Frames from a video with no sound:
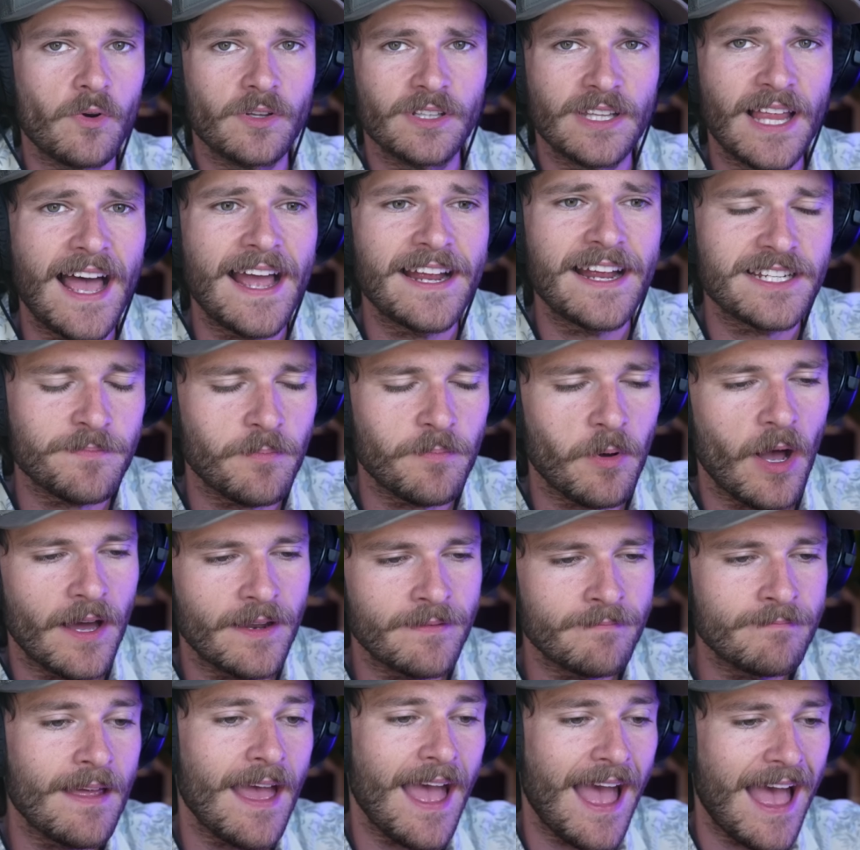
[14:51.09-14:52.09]
reliant
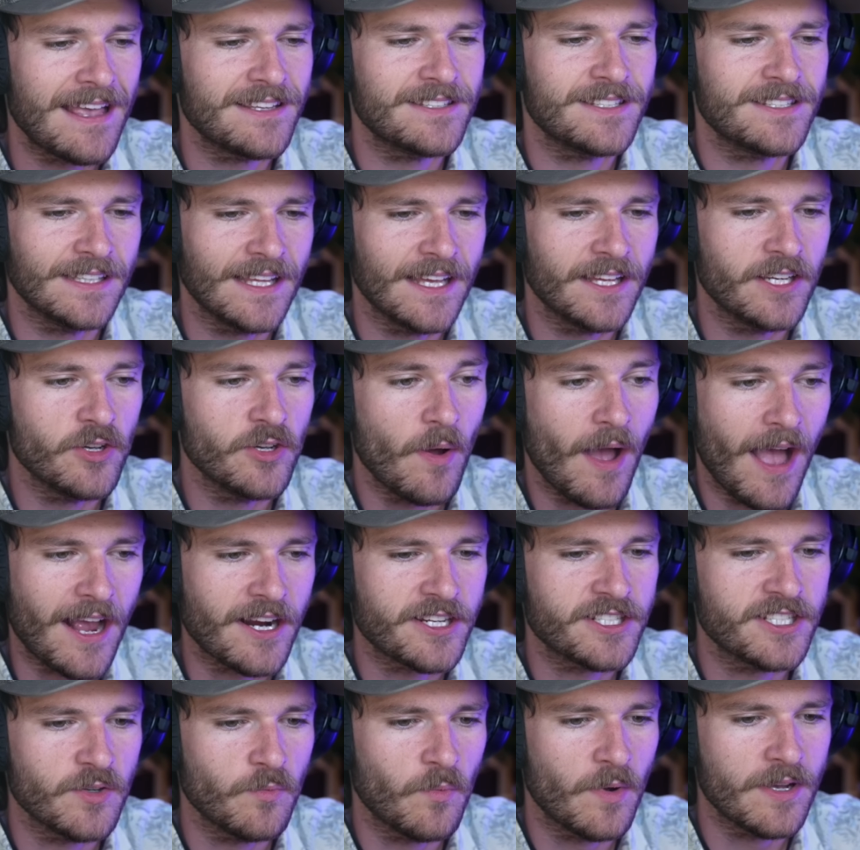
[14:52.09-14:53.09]
upon Azzyland, who
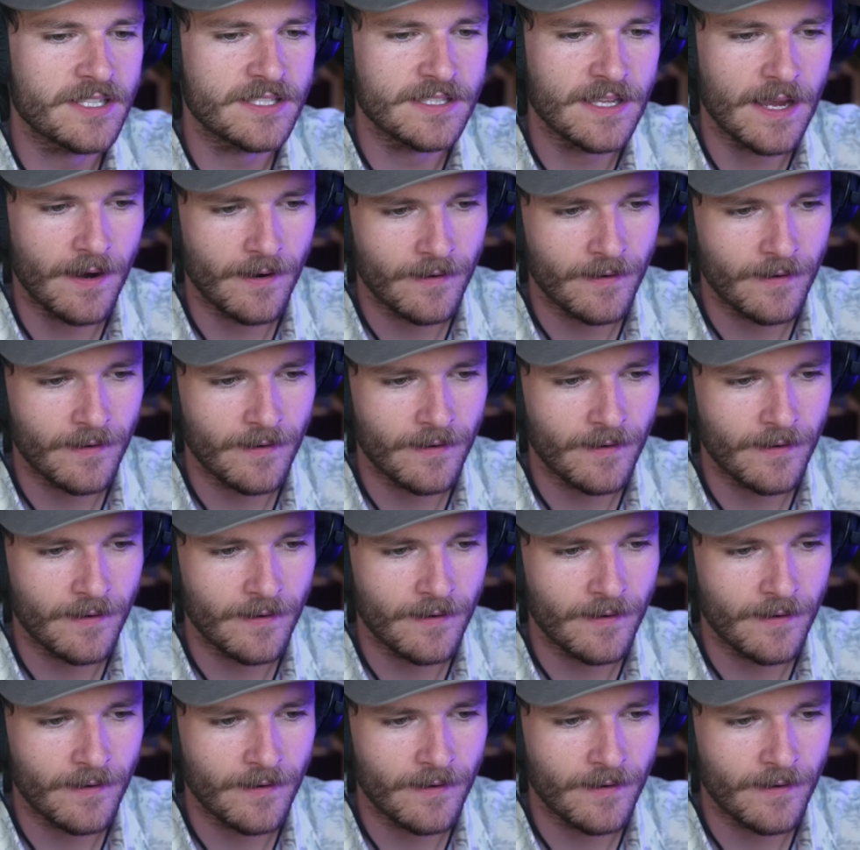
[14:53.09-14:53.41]
actually was